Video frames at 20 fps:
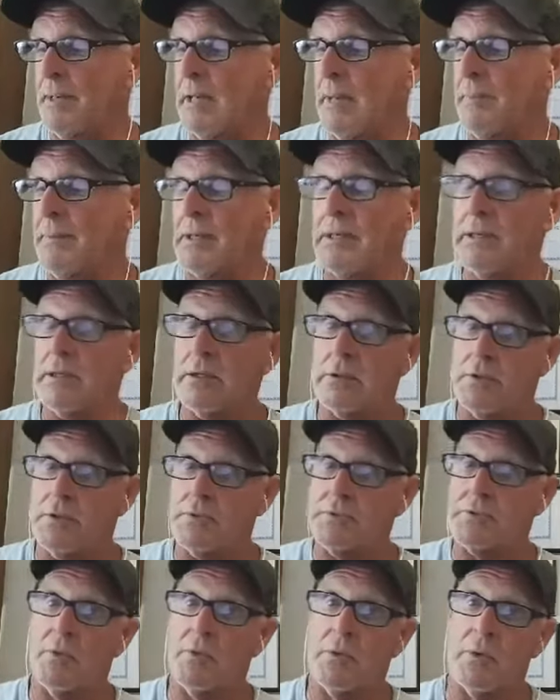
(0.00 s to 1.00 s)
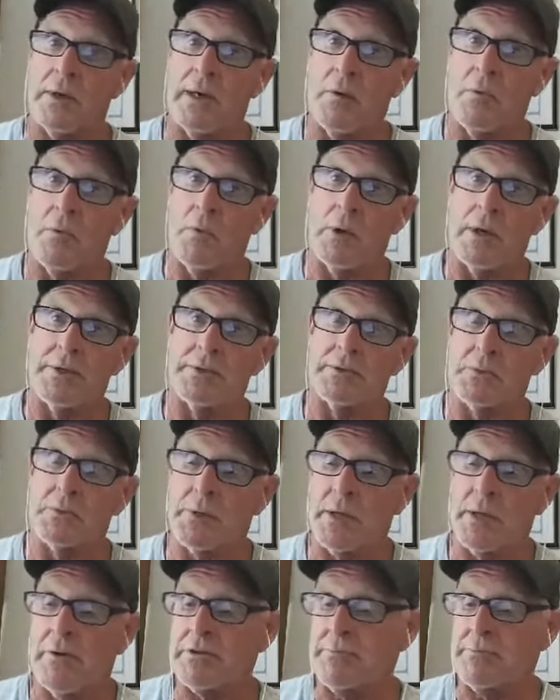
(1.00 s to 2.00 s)
and I'm getting close to where I was
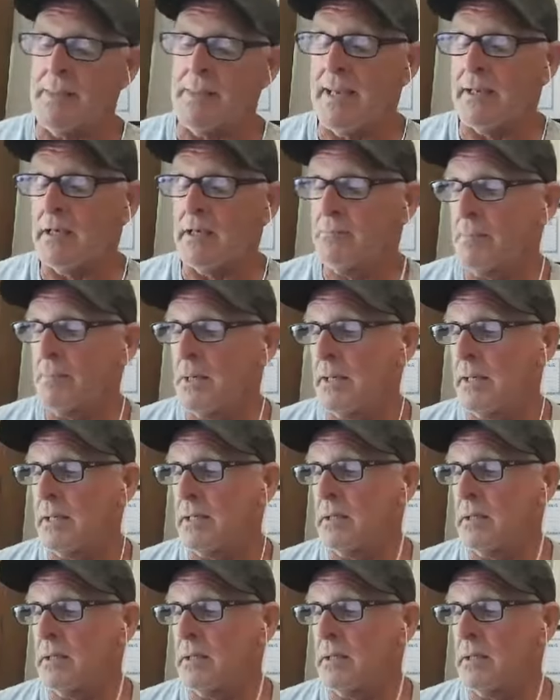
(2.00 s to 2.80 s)
when I was back in my